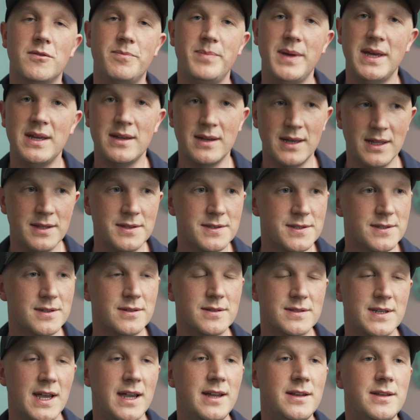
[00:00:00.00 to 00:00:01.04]
of being
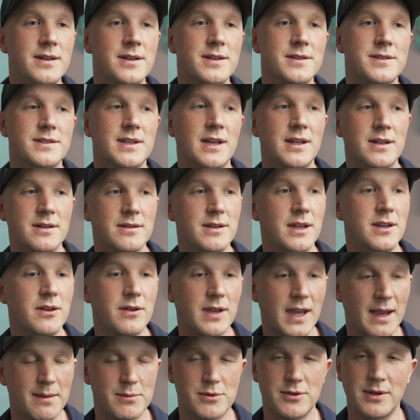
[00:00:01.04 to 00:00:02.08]
instantaneous and, you know,
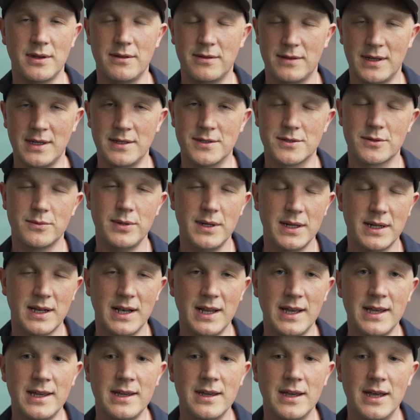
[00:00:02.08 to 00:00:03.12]
capturing things
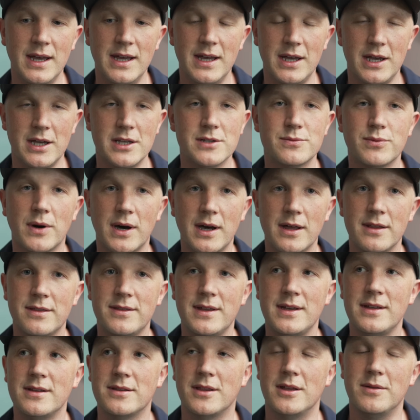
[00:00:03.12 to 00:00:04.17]
quickly is why I
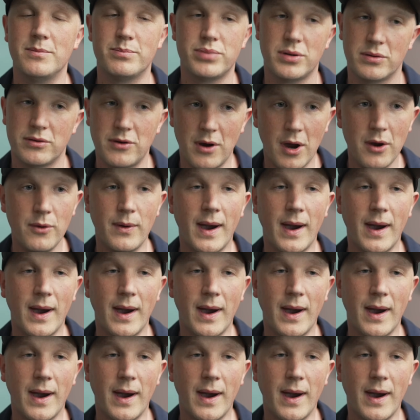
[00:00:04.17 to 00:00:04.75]
think that pro